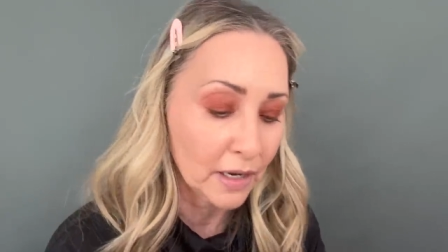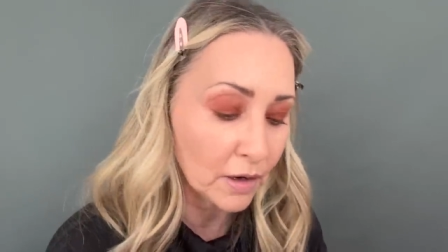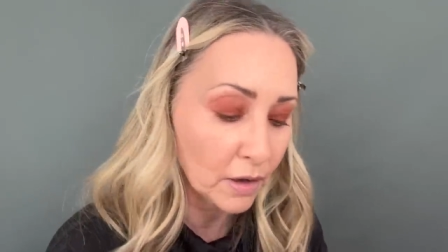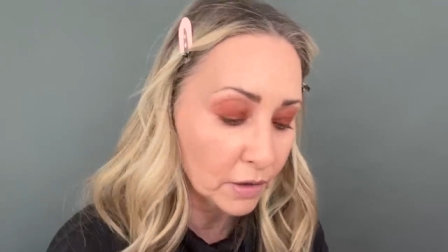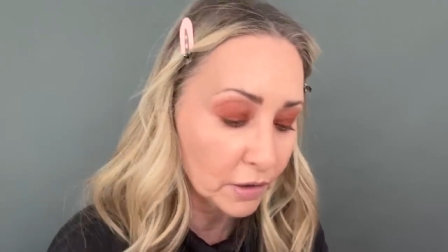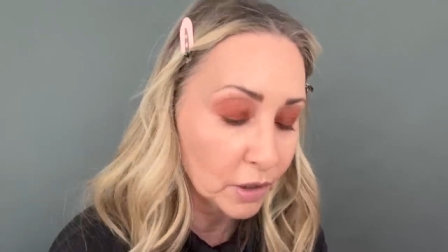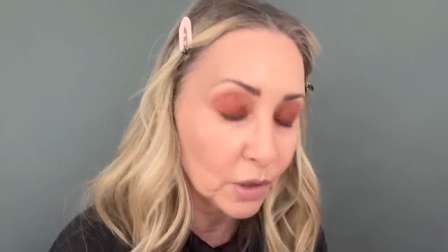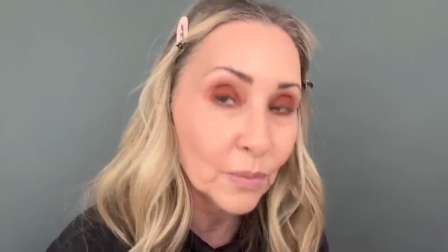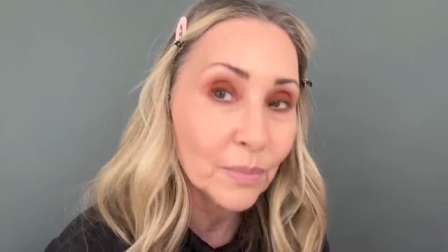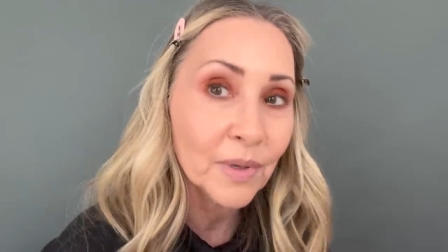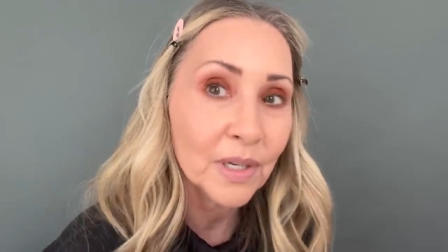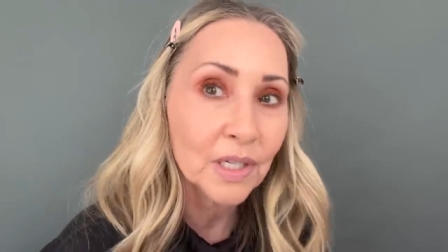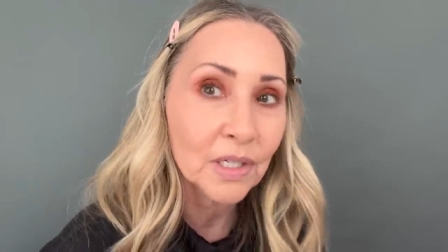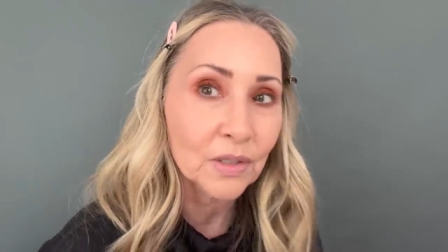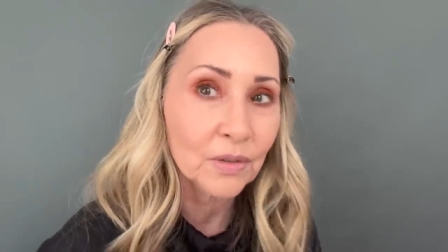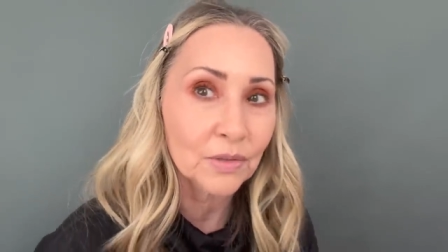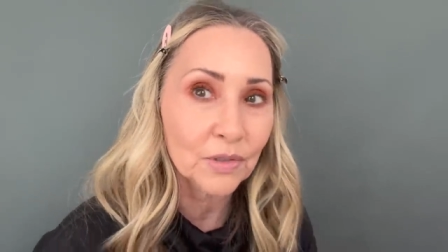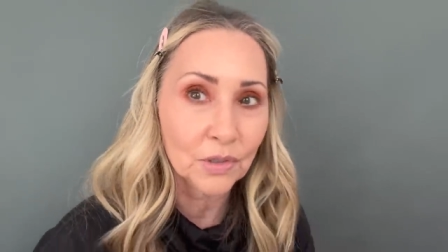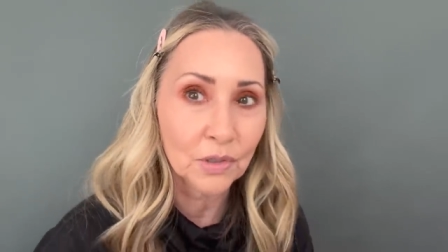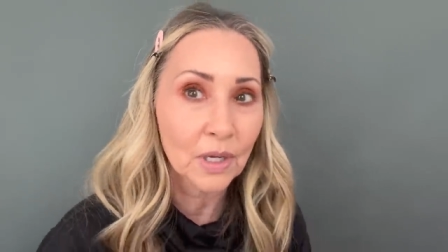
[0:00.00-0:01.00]
You'll, you'll
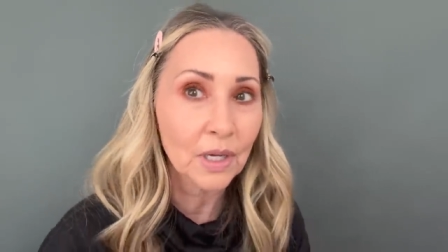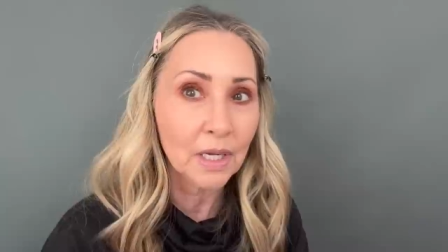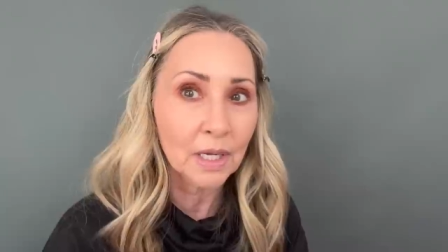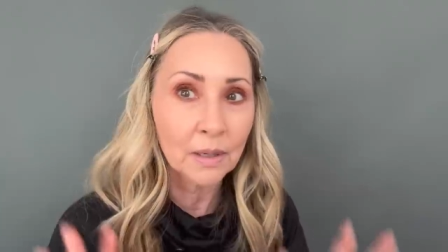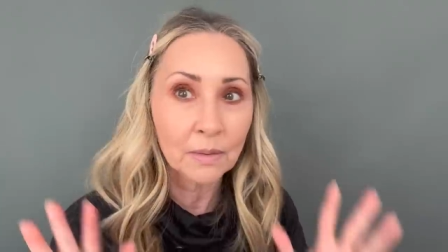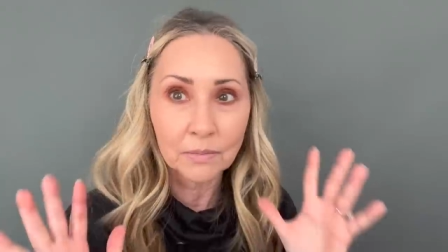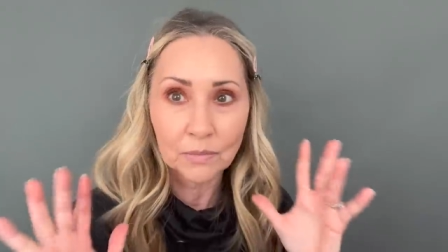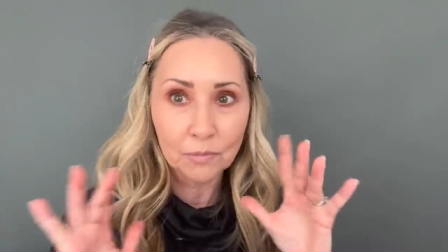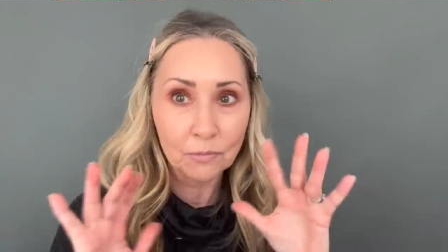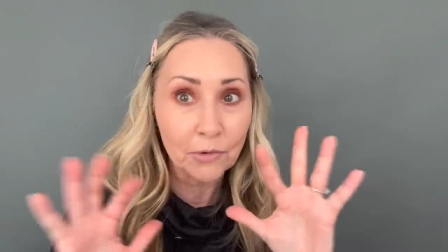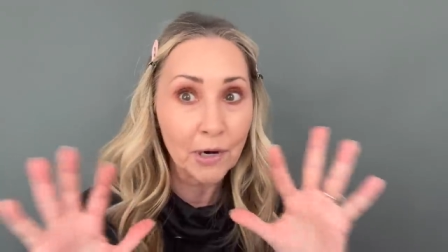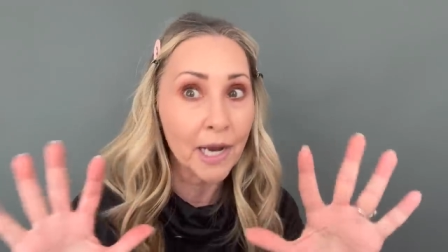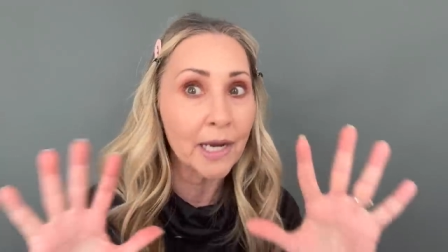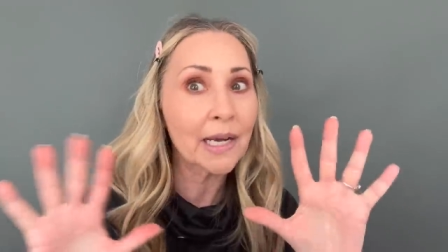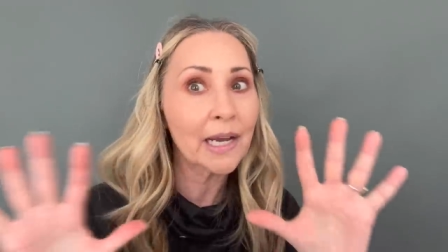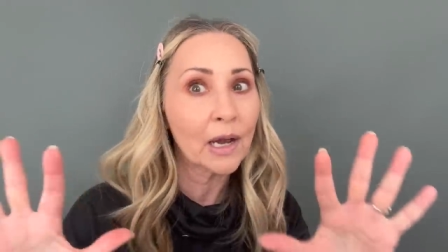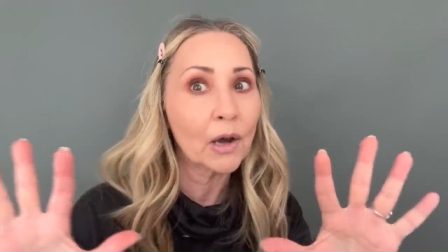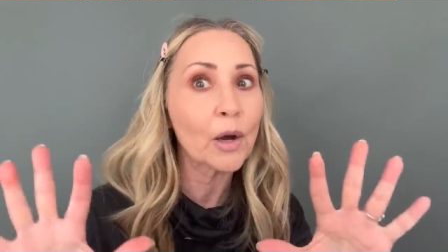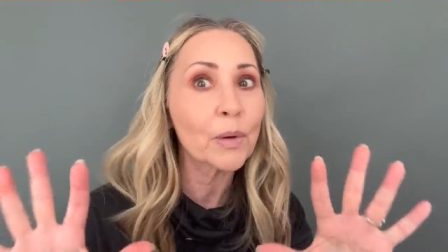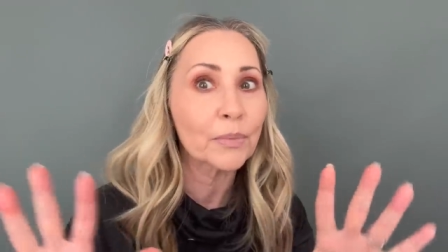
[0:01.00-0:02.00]
be, it, right
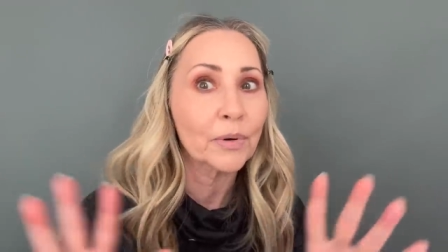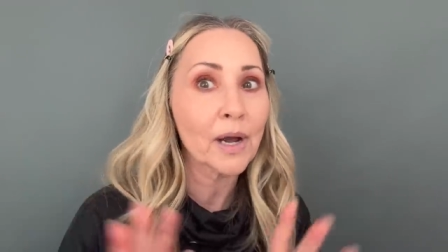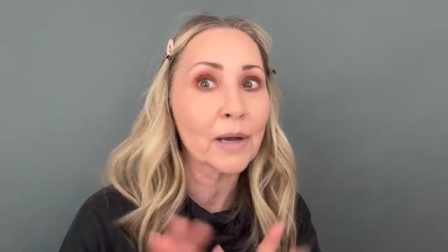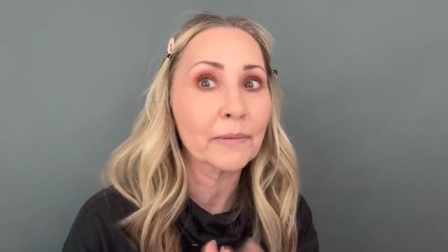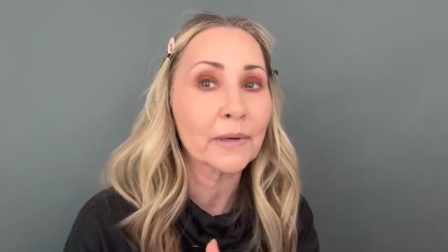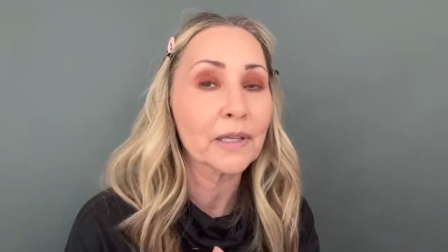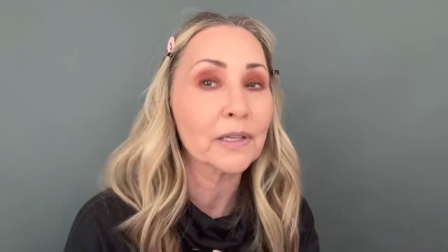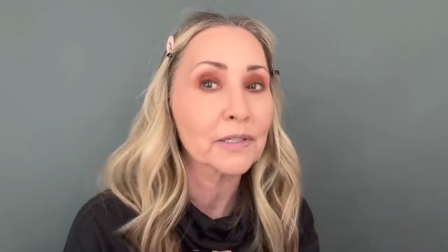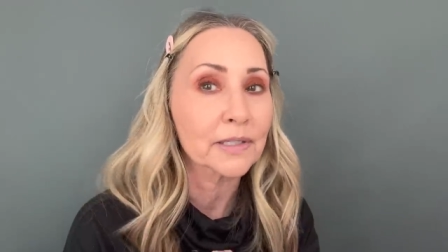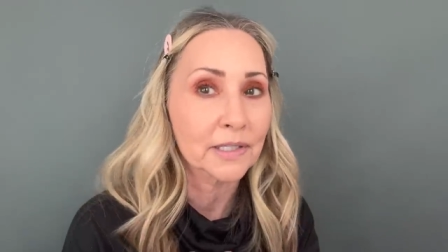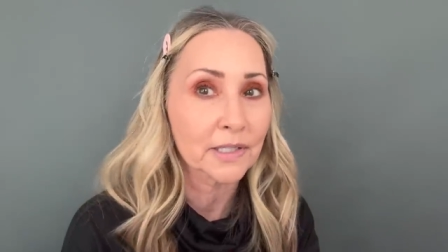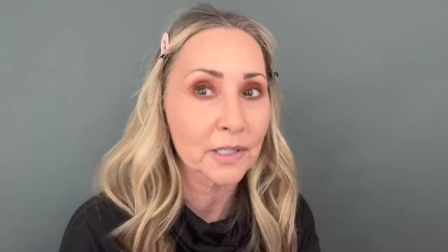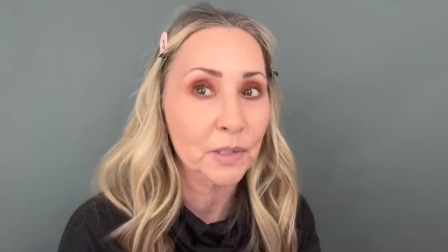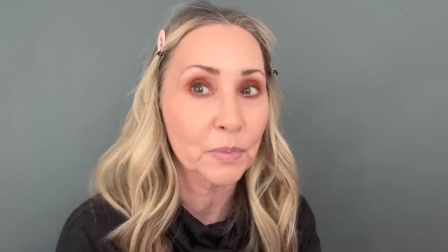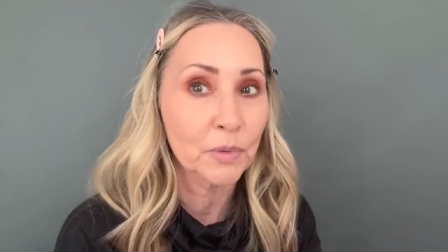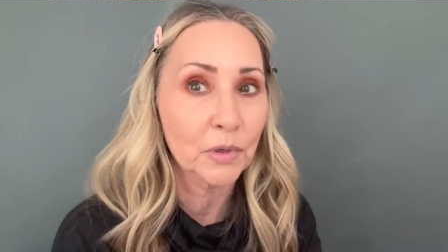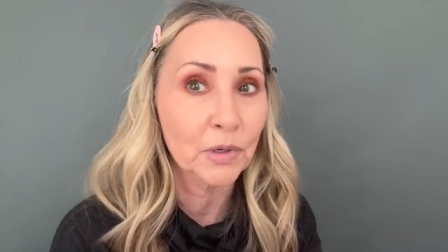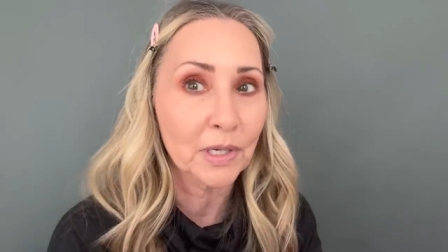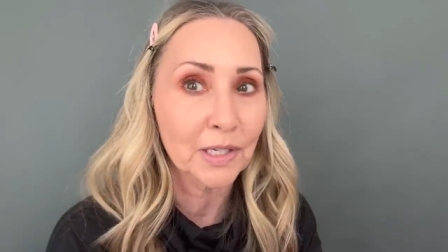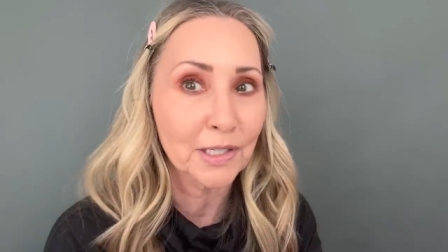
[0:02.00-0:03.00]
now it probably looks
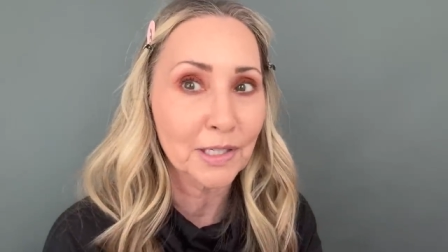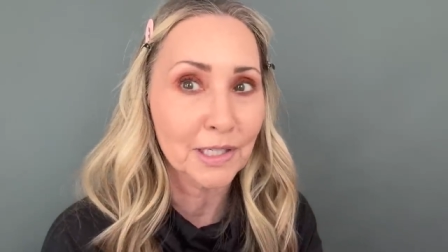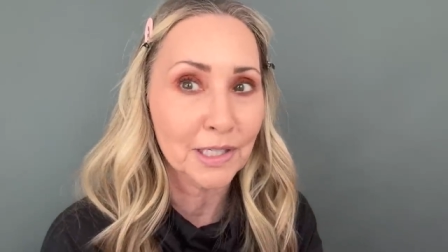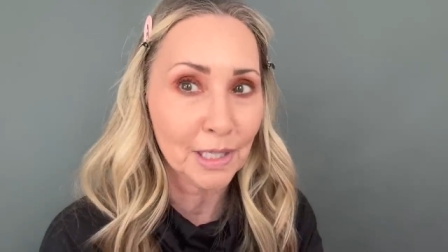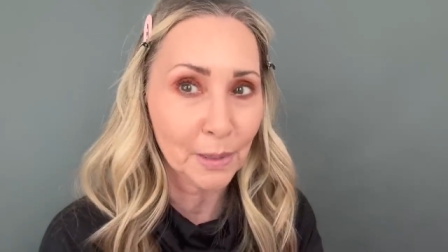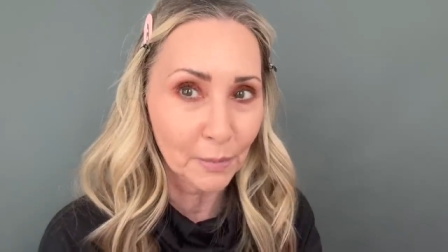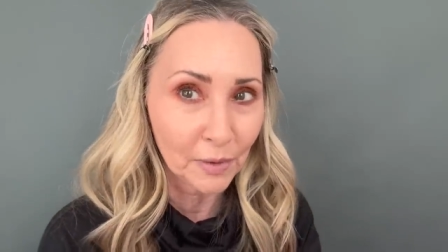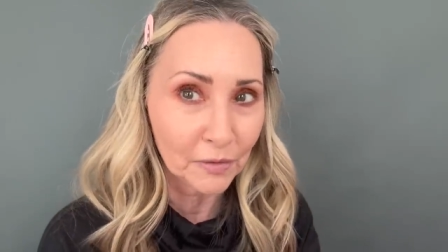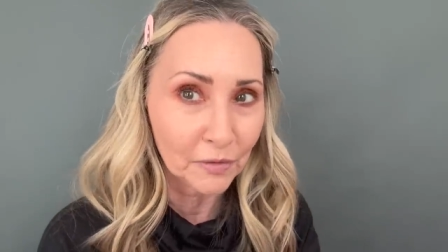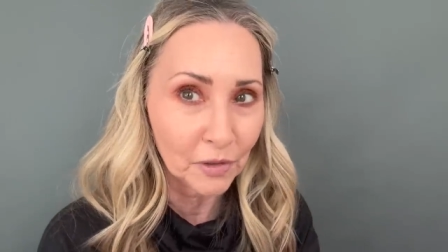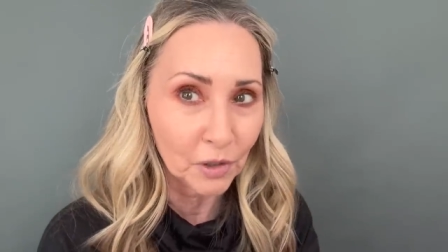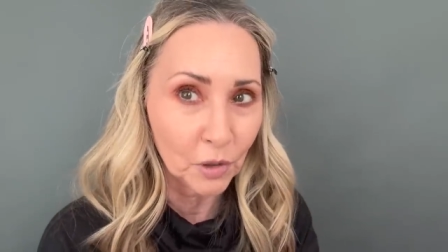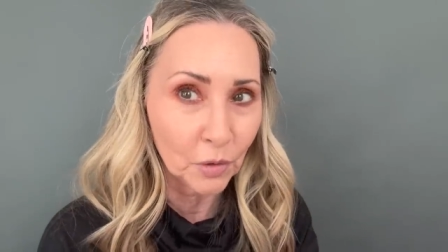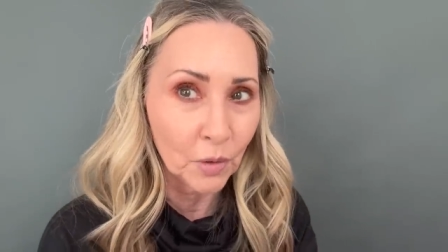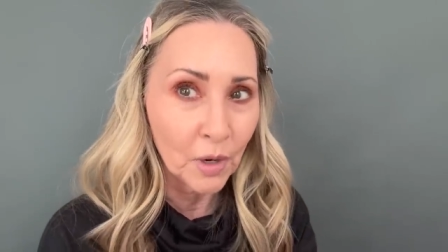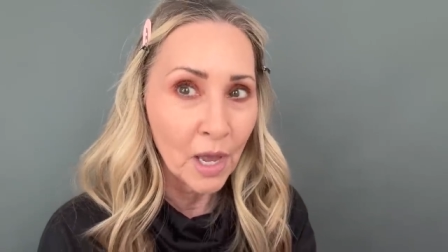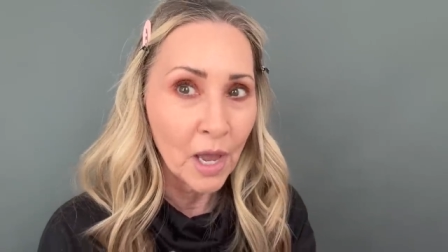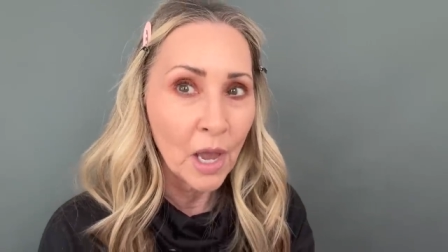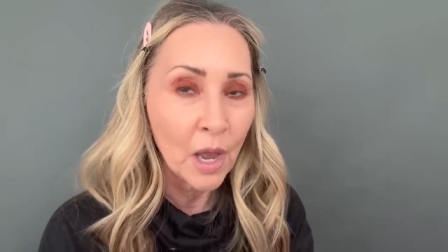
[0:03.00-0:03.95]
spooky to some of you,